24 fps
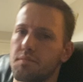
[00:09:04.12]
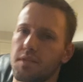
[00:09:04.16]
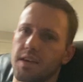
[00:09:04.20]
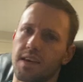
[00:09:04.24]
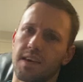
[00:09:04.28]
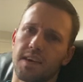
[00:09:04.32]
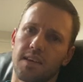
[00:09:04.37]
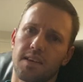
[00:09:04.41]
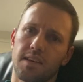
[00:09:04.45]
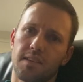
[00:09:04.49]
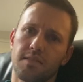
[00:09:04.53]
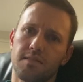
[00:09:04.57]
to
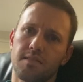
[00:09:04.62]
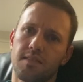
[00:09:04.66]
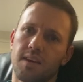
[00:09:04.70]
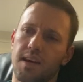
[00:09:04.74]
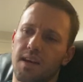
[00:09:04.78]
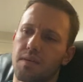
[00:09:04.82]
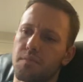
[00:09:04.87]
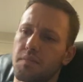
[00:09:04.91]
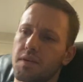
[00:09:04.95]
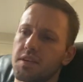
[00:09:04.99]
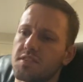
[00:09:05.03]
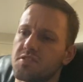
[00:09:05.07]
get it
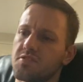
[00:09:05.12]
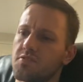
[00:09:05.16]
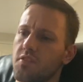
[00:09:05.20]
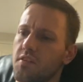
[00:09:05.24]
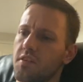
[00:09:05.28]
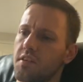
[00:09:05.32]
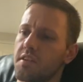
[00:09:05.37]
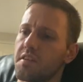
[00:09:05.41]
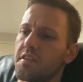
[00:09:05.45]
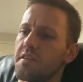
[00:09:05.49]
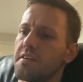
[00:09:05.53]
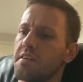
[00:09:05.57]
kind of based
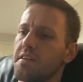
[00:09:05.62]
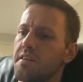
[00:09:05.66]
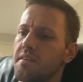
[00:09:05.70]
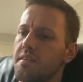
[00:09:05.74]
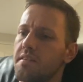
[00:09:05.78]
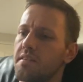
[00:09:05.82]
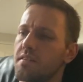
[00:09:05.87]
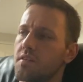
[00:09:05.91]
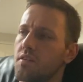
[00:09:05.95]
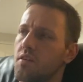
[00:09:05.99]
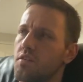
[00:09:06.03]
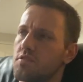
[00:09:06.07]
on
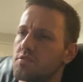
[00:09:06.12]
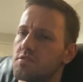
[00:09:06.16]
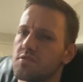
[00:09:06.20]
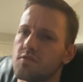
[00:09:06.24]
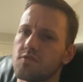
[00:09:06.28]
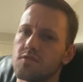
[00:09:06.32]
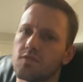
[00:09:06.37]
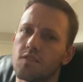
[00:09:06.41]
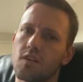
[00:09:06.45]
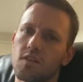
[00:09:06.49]
Carson's